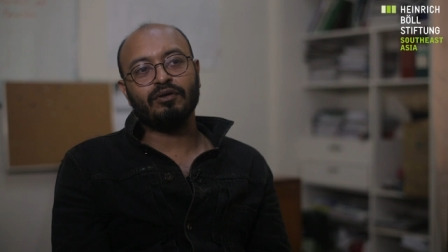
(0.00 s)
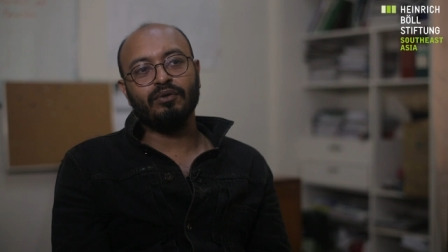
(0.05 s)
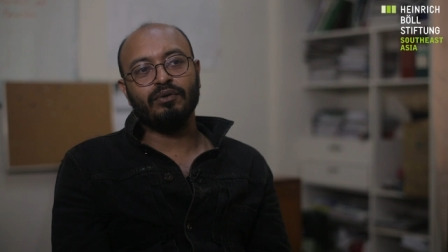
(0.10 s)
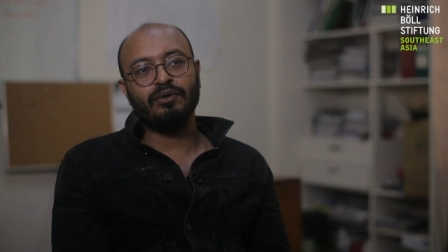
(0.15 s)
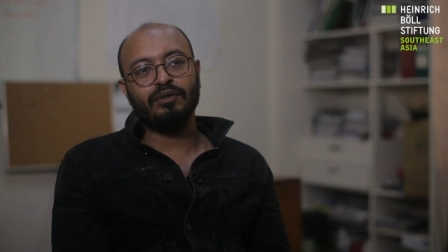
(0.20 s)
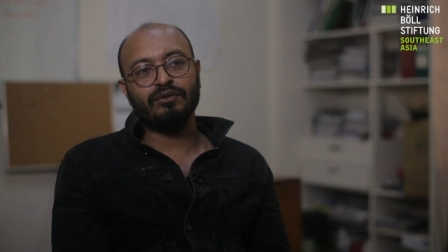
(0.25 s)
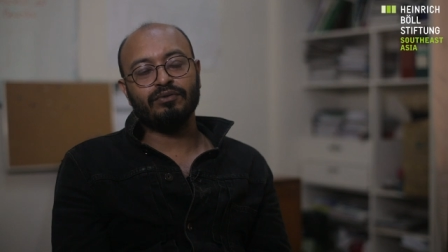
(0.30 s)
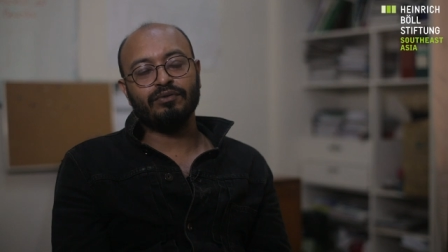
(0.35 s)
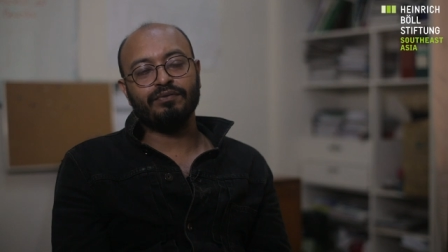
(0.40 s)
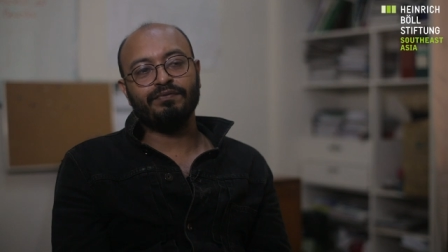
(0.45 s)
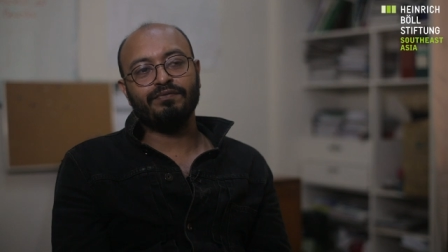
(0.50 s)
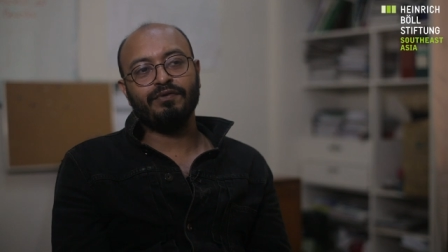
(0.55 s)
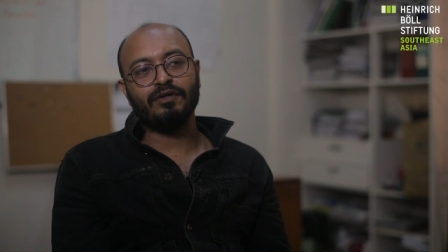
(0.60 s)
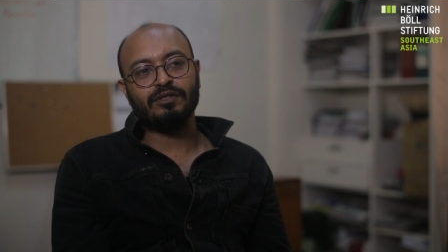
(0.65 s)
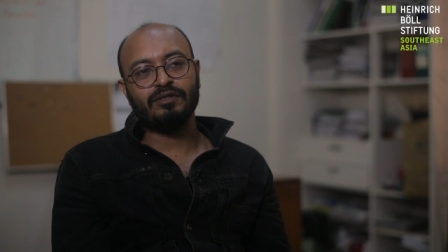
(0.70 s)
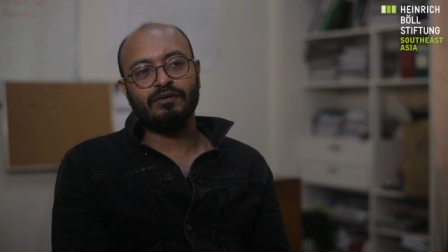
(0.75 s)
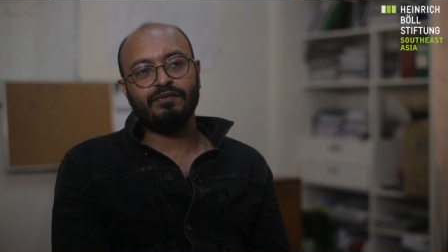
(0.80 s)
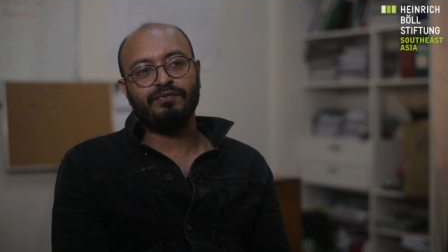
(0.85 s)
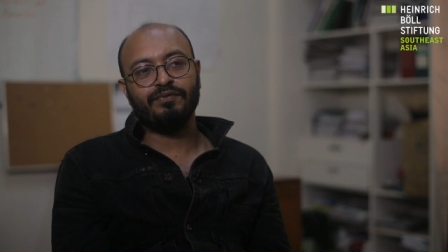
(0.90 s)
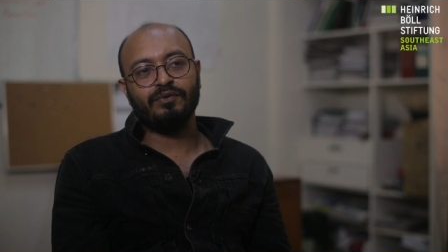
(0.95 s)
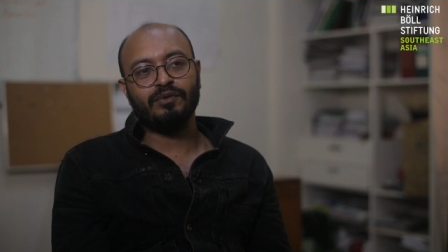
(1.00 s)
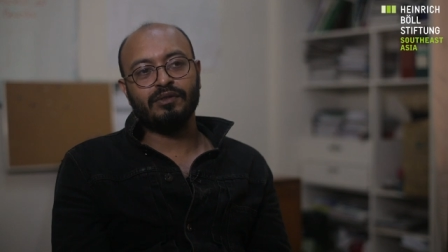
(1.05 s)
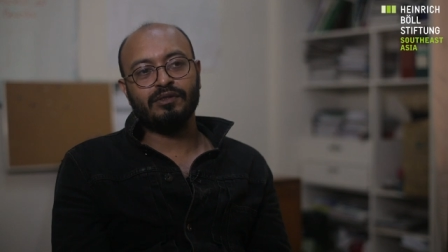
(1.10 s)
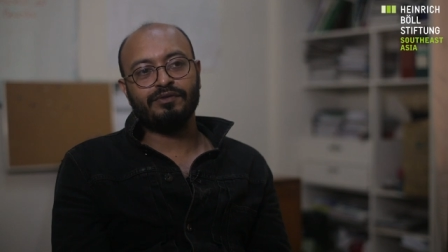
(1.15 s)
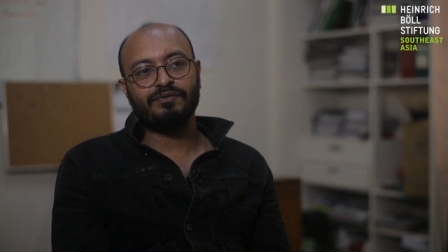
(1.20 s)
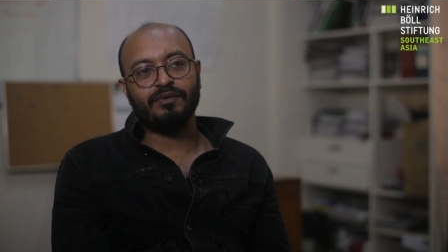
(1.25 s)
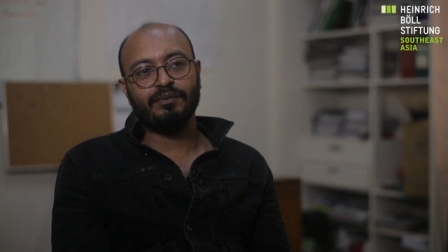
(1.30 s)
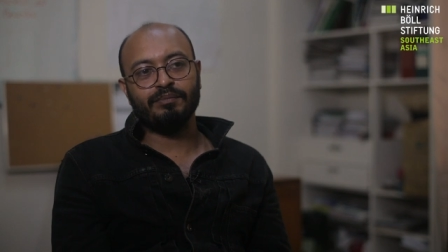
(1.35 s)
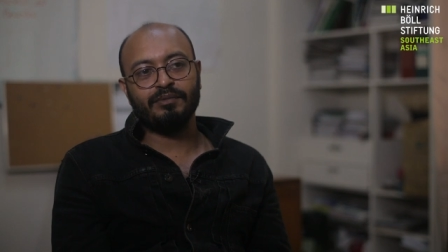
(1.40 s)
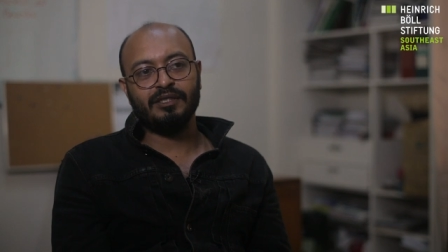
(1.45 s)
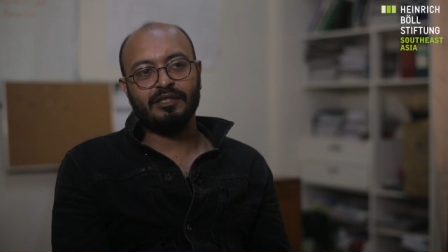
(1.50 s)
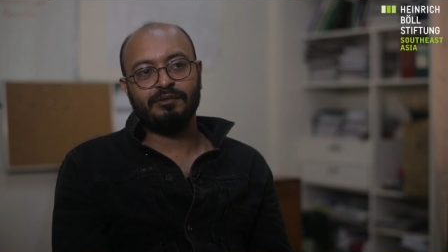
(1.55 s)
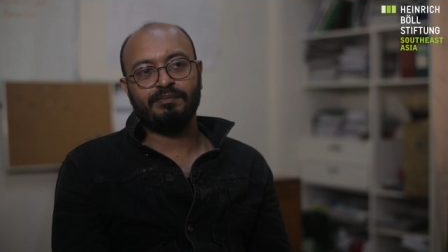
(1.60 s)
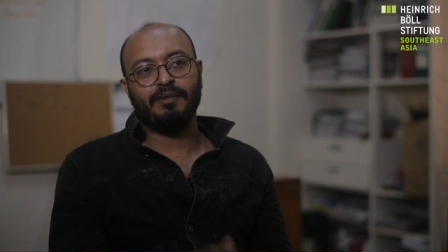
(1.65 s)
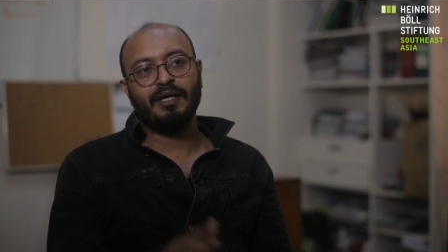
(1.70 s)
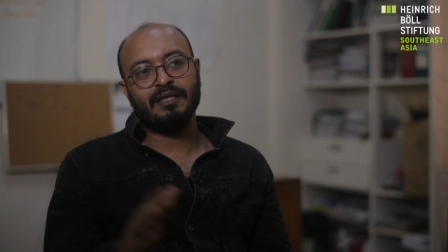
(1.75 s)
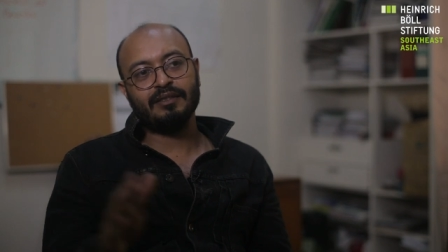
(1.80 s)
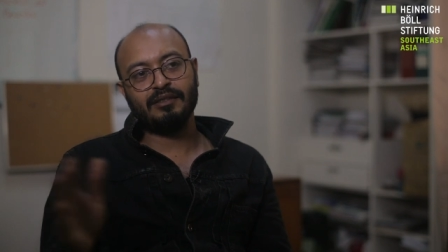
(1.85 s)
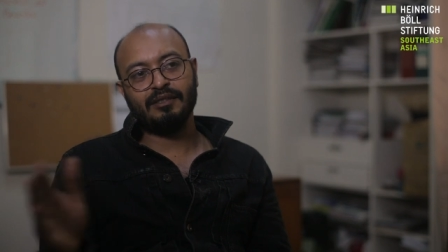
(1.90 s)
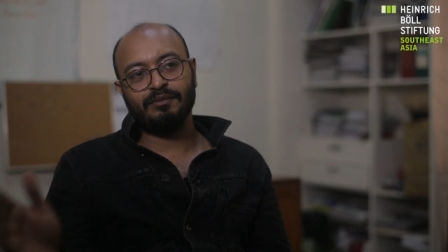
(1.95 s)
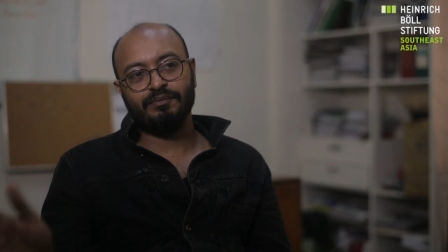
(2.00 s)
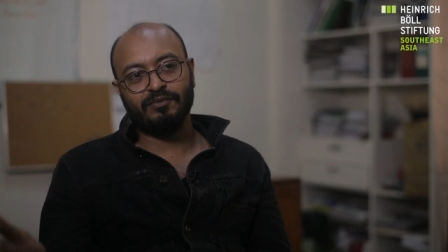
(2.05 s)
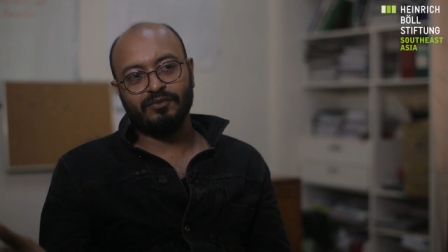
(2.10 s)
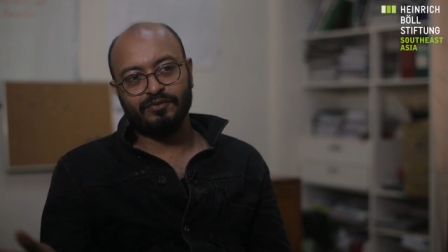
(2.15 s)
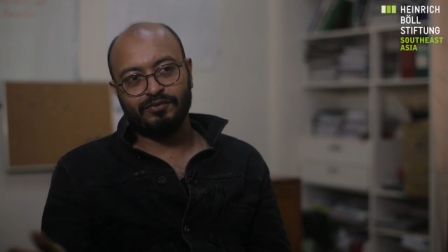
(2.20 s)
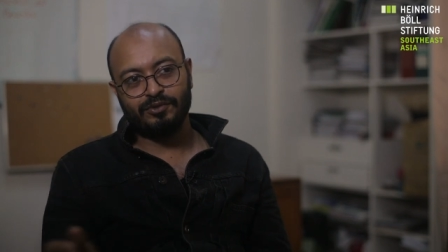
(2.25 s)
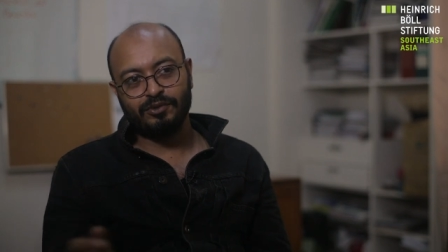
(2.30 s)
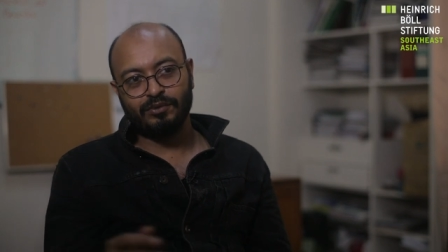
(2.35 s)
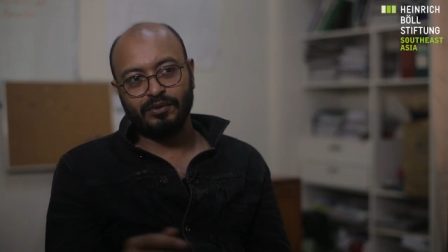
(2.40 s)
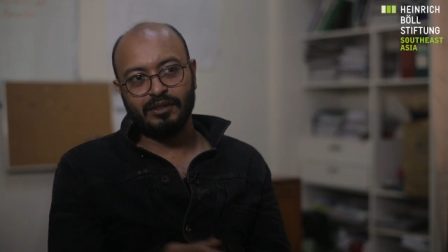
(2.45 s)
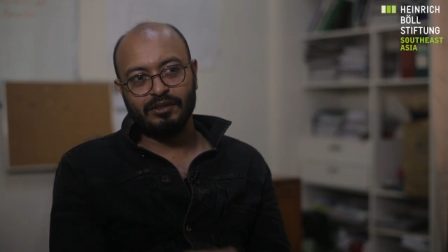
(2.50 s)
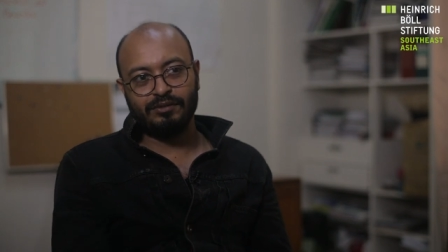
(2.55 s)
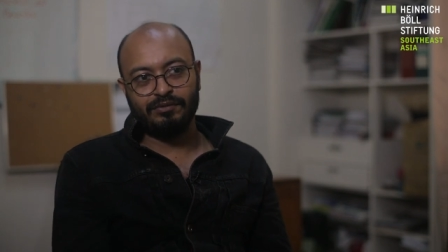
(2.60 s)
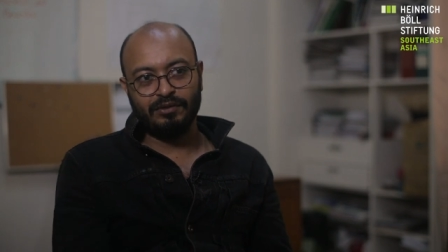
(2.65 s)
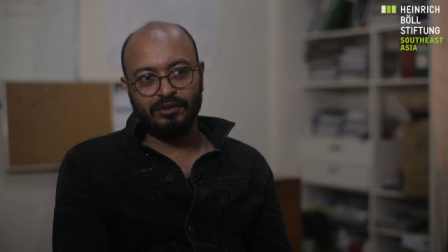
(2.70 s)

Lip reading: go into fossil fuels from these banks and moves towards